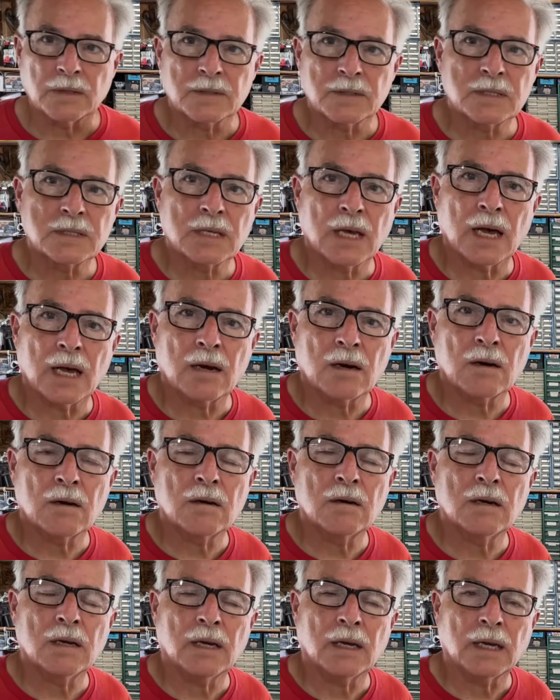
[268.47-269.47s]
the
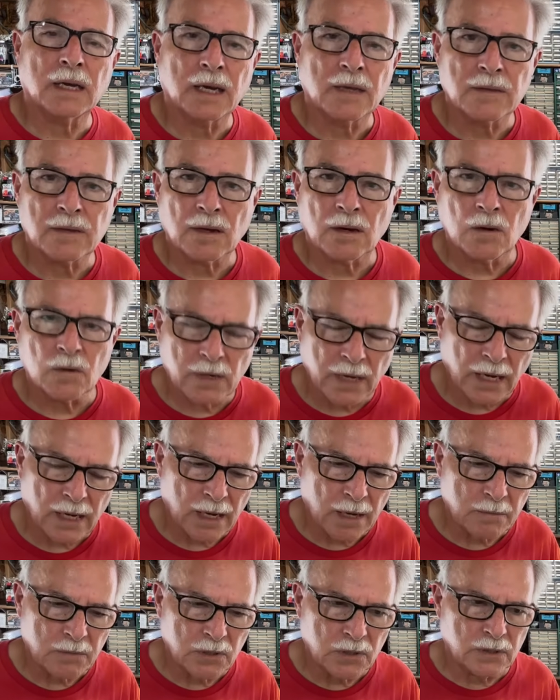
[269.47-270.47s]
solder. And I thought, okay,
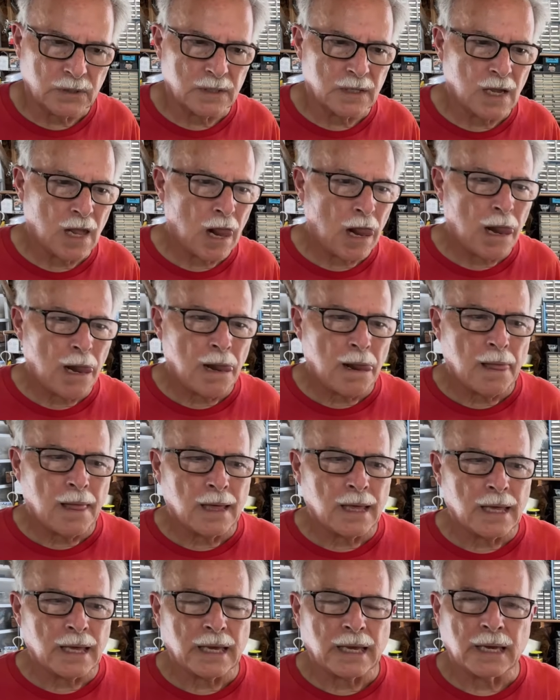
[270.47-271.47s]
I'm good.
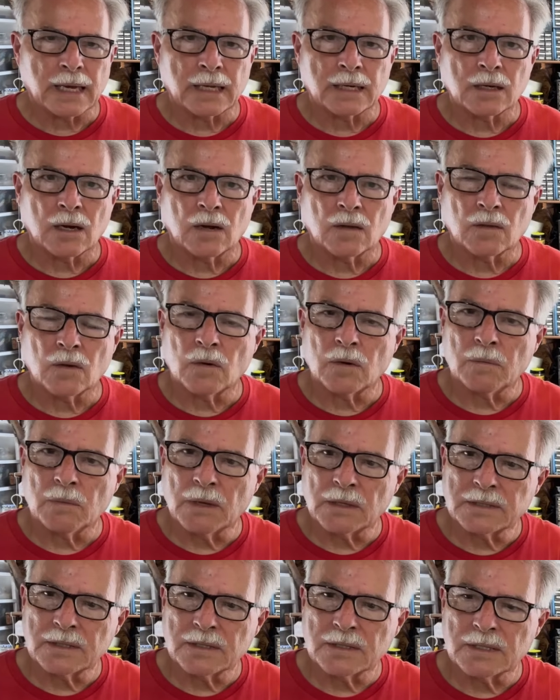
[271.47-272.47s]
And although it
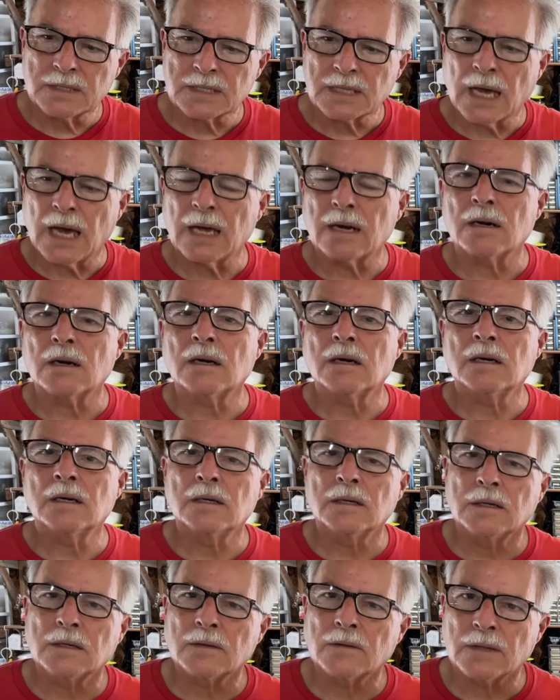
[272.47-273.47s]
melted the solder,
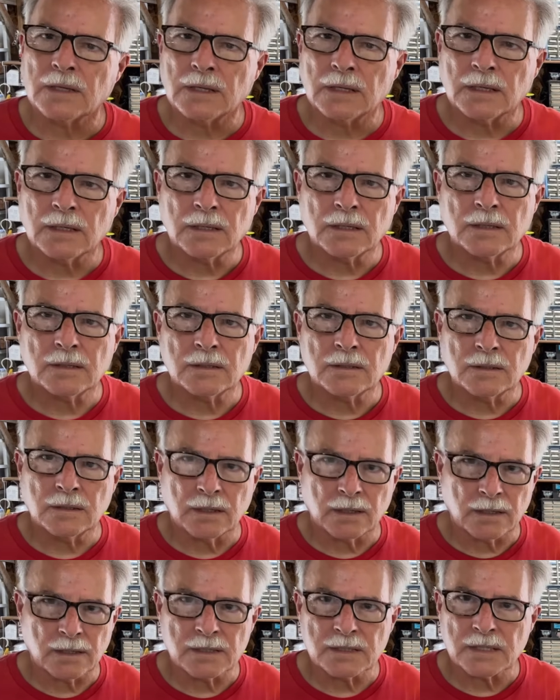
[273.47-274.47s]

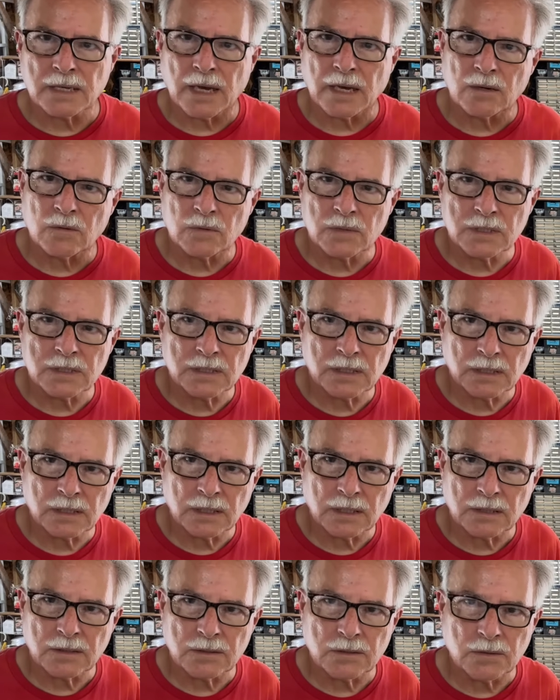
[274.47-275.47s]
none of the solder was
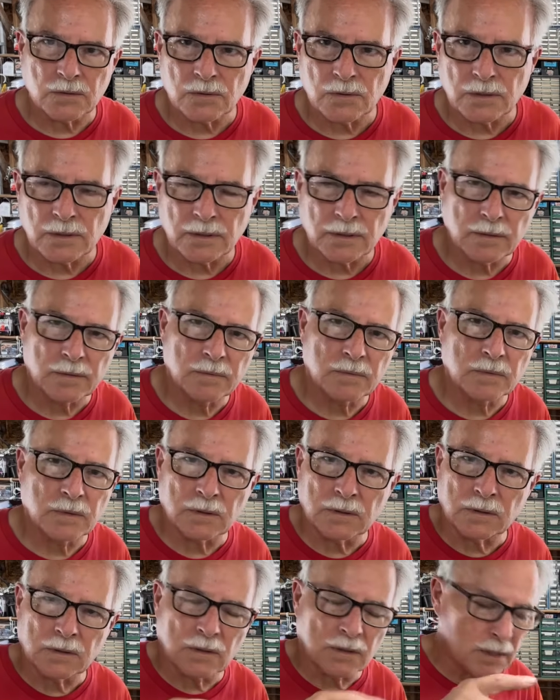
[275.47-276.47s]
sticking to the
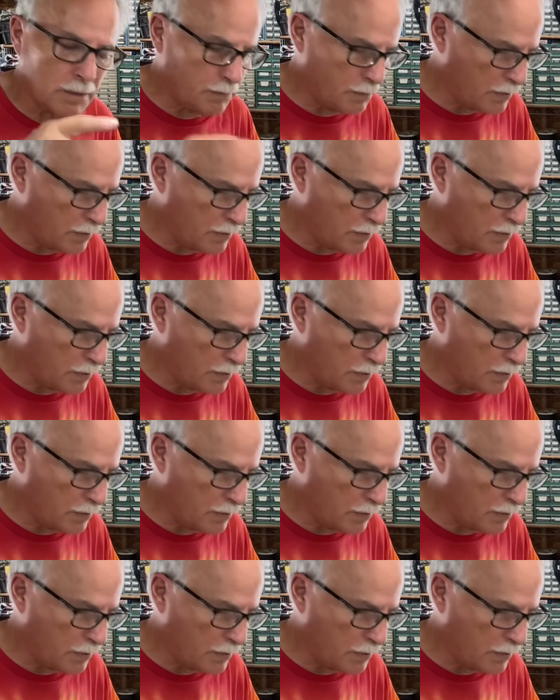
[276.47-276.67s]
little clip